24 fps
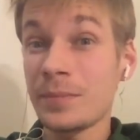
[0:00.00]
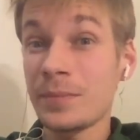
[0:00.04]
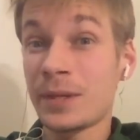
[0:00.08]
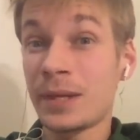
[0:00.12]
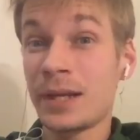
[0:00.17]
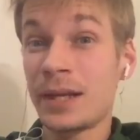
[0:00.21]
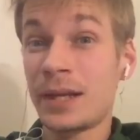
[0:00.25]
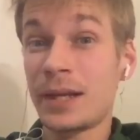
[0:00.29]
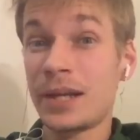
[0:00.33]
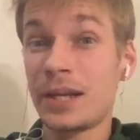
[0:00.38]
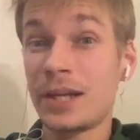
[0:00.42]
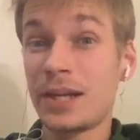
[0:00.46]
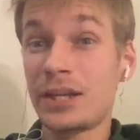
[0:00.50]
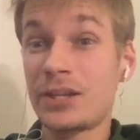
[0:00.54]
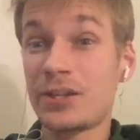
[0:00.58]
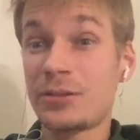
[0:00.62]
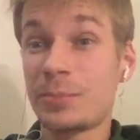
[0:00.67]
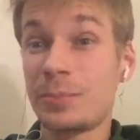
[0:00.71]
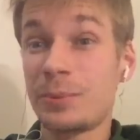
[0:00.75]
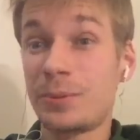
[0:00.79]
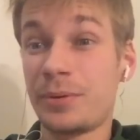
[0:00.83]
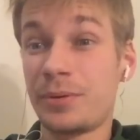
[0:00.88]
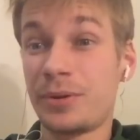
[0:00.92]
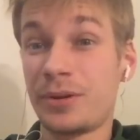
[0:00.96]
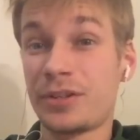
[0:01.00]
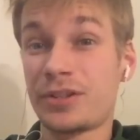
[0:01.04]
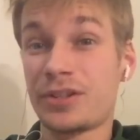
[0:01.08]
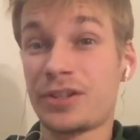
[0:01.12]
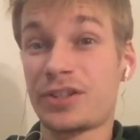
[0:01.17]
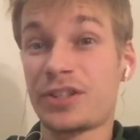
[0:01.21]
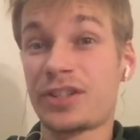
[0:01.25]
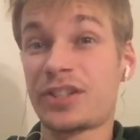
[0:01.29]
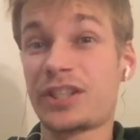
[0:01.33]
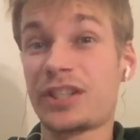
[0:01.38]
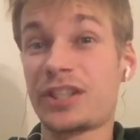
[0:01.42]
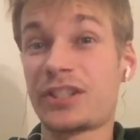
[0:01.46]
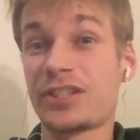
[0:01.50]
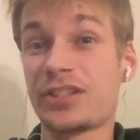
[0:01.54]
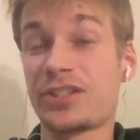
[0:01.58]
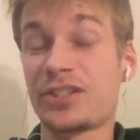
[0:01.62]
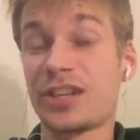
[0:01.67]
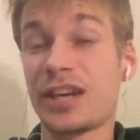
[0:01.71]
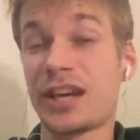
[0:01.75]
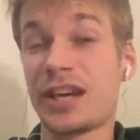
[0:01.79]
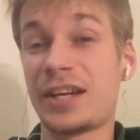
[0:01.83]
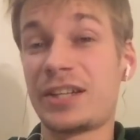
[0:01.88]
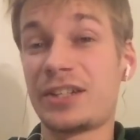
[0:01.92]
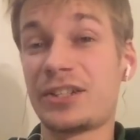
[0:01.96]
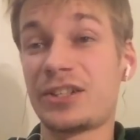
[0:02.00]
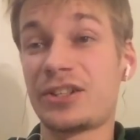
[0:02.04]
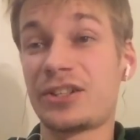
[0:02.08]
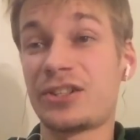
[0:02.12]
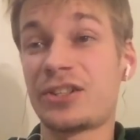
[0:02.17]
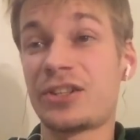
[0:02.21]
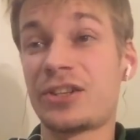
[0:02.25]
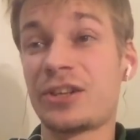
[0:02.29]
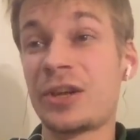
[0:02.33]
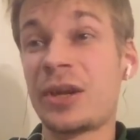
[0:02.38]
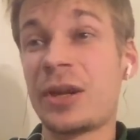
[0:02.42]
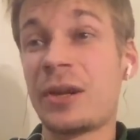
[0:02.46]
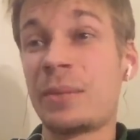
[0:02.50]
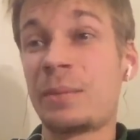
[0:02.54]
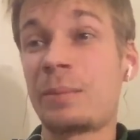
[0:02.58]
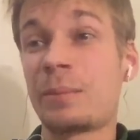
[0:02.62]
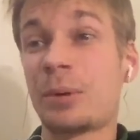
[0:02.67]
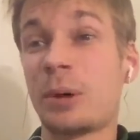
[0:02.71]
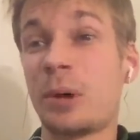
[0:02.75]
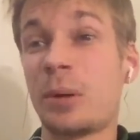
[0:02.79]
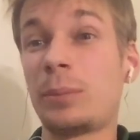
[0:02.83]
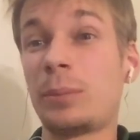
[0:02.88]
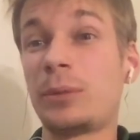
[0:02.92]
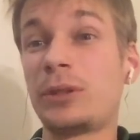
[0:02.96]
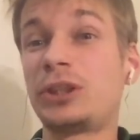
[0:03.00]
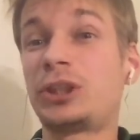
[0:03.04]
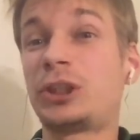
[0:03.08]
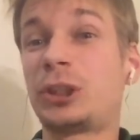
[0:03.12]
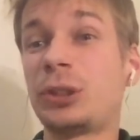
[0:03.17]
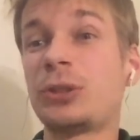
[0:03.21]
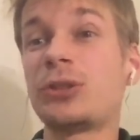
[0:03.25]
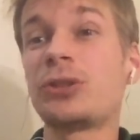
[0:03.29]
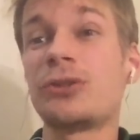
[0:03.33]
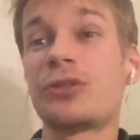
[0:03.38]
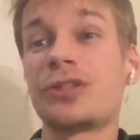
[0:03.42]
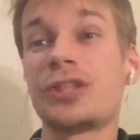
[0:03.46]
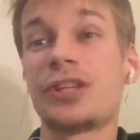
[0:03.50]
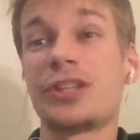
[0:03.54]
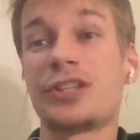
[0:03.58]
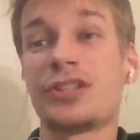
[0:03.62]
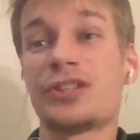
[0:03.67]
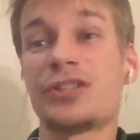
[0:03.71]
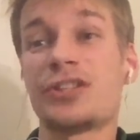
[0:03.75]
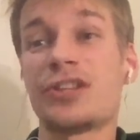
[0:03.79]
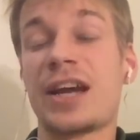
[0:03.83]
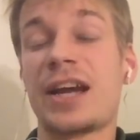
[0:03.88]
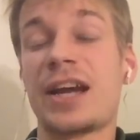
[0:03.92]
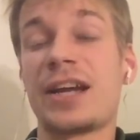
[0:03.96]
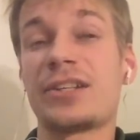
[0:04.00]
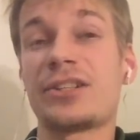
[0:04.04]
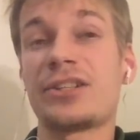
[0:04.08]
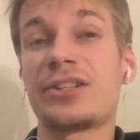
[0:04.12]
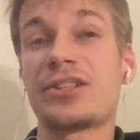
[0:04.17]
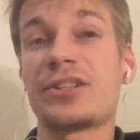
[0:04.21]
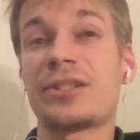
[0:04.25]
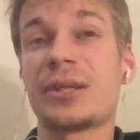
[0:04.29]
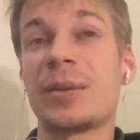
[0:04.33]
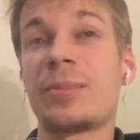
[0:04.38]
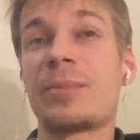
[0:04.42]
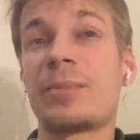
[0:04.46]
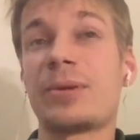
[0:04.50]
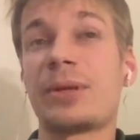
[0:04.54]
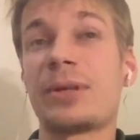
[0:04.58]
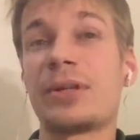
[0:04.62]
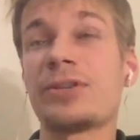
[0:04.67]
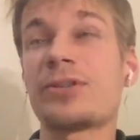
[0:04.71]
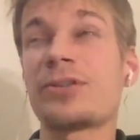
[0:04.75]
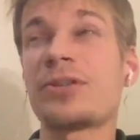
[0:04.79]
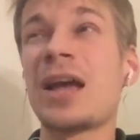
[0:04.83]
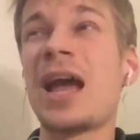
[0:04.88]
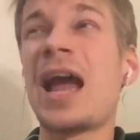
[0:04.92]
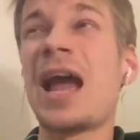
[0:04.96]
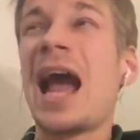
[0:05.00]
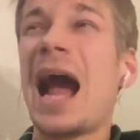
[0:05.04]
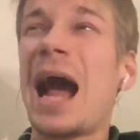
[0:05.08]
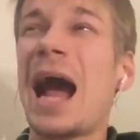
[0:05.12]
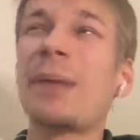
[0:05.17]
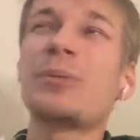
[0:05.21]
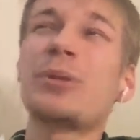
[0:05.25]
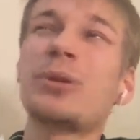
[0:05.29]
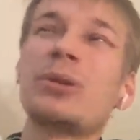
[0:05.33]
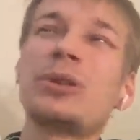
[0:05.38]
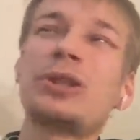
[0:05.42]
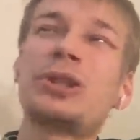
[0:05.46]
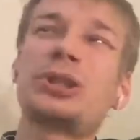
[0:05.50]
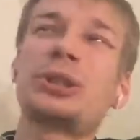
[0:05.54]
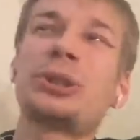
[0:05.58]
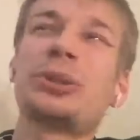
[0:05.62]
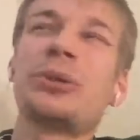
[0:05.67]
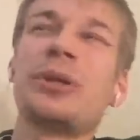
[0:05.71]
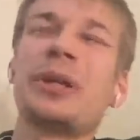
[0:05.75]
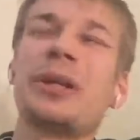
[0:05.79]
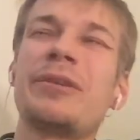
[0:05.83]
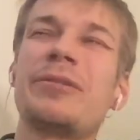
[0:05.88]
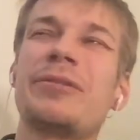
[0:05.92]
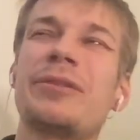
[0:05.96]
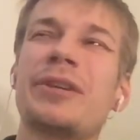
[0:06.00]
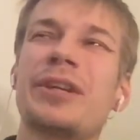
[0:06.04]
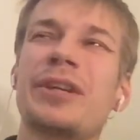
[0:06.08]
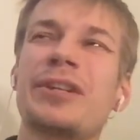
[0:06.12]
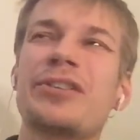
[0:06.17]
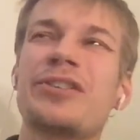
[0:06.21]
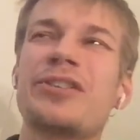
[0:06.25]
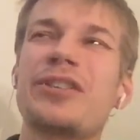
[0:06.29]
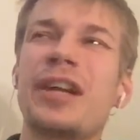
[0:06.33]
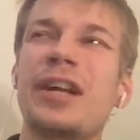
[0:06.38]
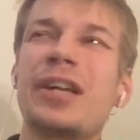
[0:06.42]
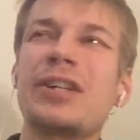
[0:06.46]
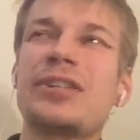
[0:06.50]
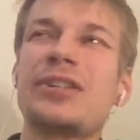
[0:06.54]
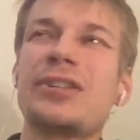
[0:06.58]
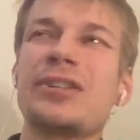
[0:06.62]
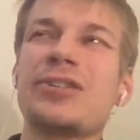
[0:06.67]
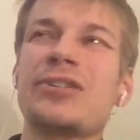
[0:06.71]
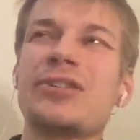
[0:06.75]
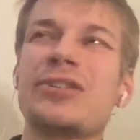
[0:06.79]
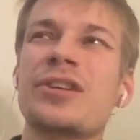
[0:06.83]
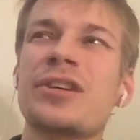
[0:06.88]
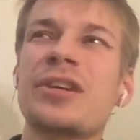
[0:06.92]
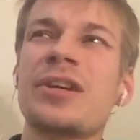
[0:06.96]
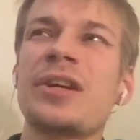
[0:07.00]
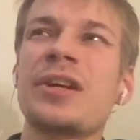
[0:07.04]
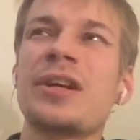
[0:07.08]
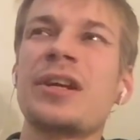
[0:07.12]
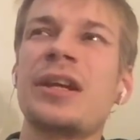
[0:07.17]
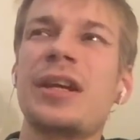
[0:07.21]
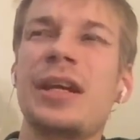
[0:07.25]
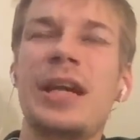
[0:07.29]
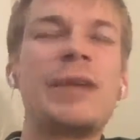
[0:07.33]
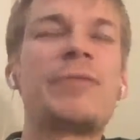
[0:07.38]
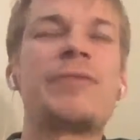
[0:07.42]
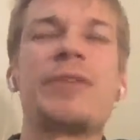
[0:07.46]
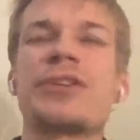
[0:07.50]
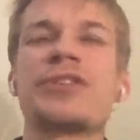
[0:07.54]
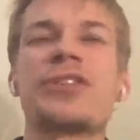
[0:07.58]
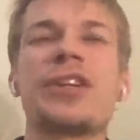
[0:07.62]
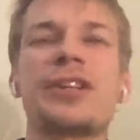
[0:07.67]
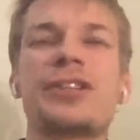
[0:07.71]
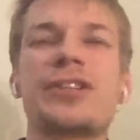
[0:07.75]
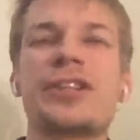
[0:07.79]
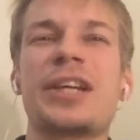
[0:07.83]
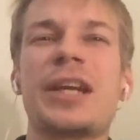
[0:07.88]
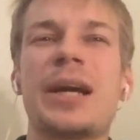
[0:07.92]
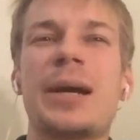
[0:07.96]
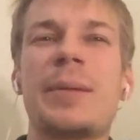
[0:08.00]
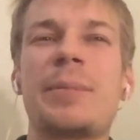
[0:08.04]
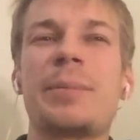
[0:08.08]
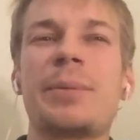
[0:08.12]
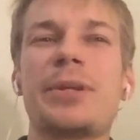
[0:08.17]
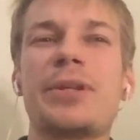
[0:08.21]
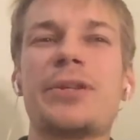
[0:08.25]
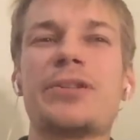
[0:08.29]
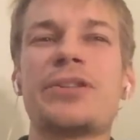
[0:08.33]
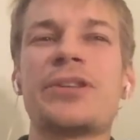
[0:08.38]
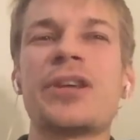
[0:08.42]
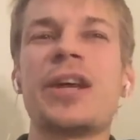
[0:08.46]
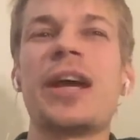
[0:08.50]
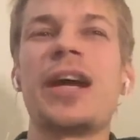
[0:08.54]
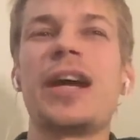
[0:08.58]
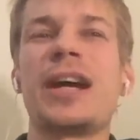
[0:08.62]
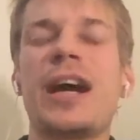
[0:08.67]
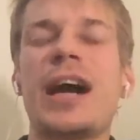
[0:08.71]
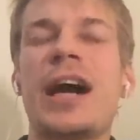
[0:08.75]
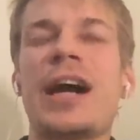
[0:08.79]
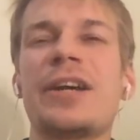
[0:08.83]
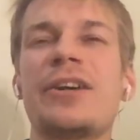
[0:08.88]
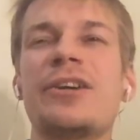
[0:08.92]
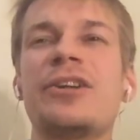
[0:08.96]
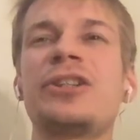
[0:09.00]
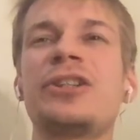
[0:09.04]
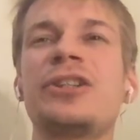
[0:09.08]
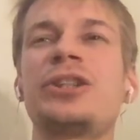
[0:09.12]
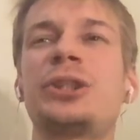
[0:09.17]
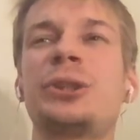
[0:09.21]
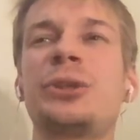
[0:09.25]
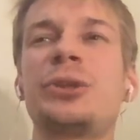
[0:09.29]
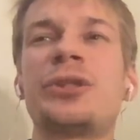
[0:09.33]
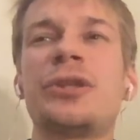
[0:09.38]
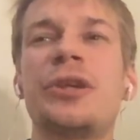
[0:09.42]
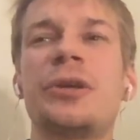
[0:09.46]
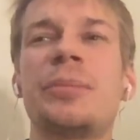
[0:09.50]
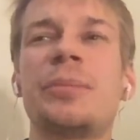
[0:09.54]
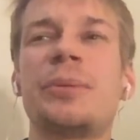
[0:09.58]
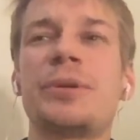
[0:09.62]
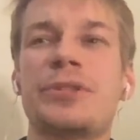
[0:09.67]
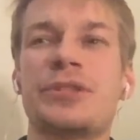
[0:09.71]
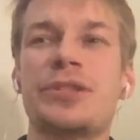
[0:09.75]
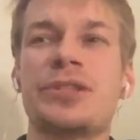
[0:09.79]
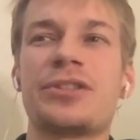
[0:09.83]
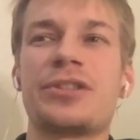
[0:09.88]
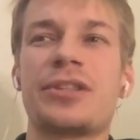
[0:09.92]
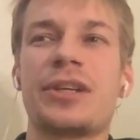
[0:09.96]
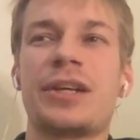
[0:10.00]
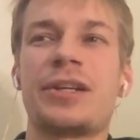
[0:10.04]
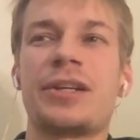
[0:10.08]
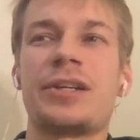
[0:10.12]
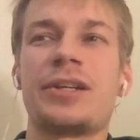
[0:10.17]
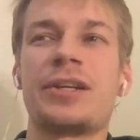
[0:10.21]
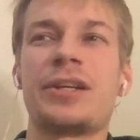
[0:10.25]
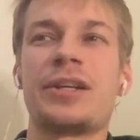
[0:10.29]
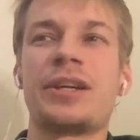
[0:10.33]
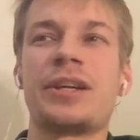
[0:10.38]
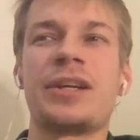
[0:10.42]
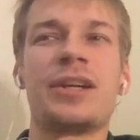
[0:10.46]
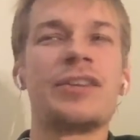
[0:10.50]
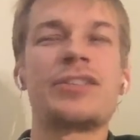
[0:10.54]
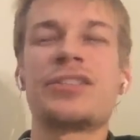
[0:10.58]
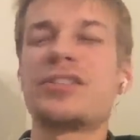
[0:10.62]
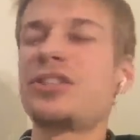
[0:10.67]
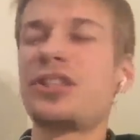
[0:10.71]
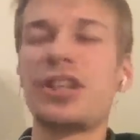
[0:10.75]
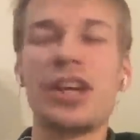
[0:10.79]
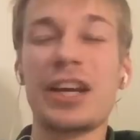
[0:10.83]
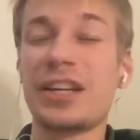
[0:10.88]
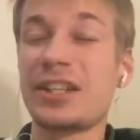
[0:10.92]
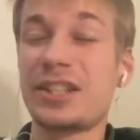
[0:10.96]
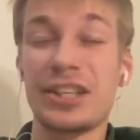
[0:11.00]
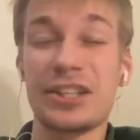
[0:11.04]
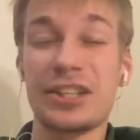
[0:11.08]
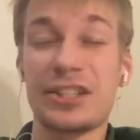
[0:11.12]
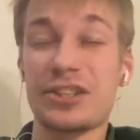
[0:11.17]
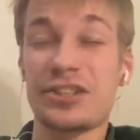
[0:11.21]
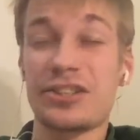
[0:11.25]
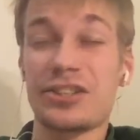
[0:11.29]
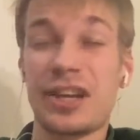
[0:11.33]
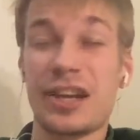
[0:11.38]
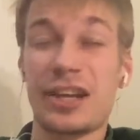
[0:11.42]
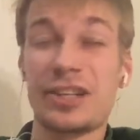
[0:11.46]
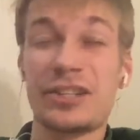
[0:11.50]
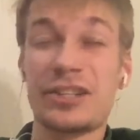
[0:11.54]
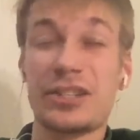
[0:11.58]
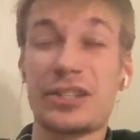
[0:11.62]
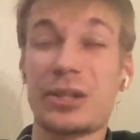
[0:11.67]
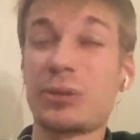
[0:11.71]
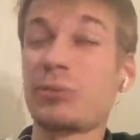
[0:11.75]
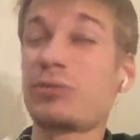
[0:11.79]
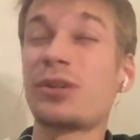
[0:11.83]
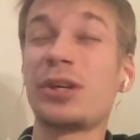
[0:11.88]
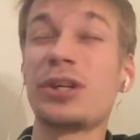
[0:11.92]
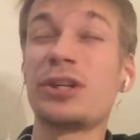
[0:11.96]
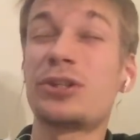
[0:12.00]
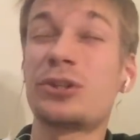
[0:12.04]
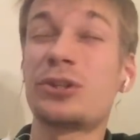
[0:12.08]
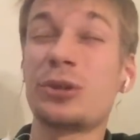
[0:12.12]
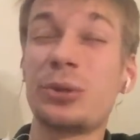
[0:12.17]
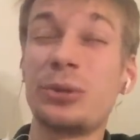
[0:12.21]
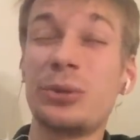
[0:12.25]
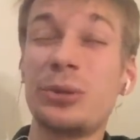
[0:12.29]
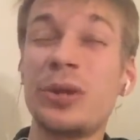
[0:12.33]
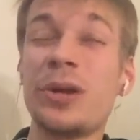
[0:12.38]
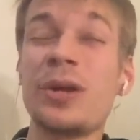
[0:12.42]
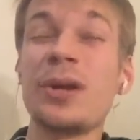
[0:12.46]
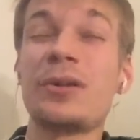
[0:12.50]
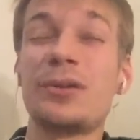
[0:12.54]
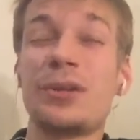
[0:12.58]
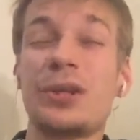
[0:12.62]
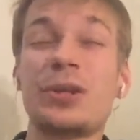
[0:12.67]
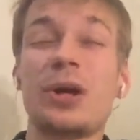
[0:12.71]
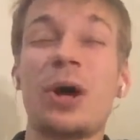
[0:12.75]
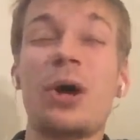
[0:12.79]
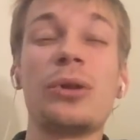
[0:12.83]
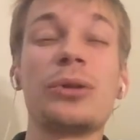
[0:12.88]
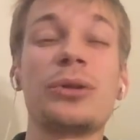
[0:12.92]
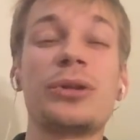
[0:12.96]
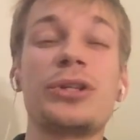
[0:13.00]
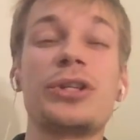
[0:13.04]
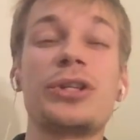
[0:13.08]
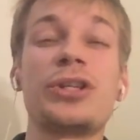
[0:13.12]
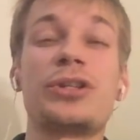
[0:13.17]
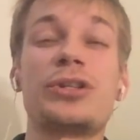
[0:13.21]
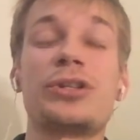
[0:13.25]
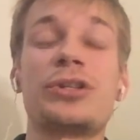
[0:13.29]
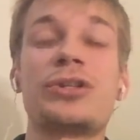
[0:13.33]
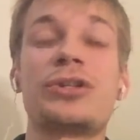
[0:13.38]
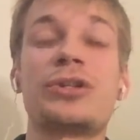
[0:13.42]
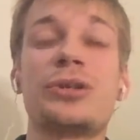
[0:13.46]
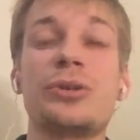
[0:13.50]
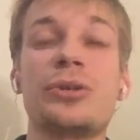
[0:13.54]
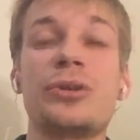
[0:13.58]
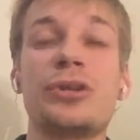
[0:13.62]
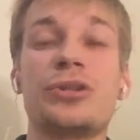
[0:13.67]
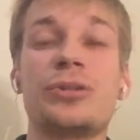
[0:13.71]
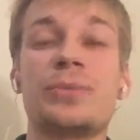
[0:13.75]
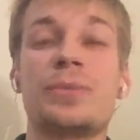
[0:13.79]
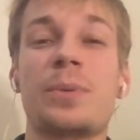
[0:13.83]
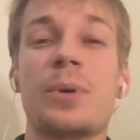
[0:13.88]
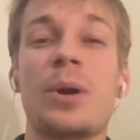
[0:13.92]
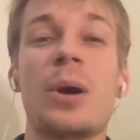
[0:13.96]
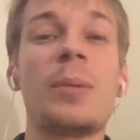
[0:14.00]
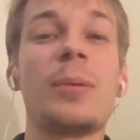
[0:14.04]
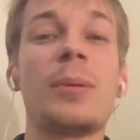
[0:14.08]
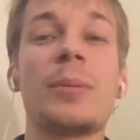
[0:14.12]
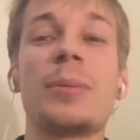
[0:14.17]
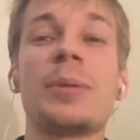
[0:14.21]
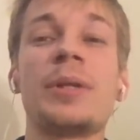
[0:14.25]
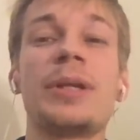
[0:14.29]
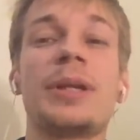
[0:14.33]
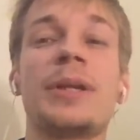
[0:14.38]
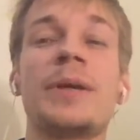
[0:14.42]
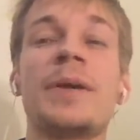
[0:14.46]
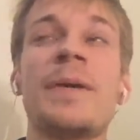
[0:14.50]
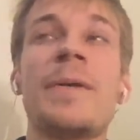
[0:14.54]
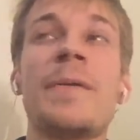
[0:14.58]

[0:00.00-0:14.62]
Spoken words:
experience as a data scientist, probably junior data scientist somewhere else. I'm not sure if consulting companies hire junior data scientists. If they do, then all you need to do is probably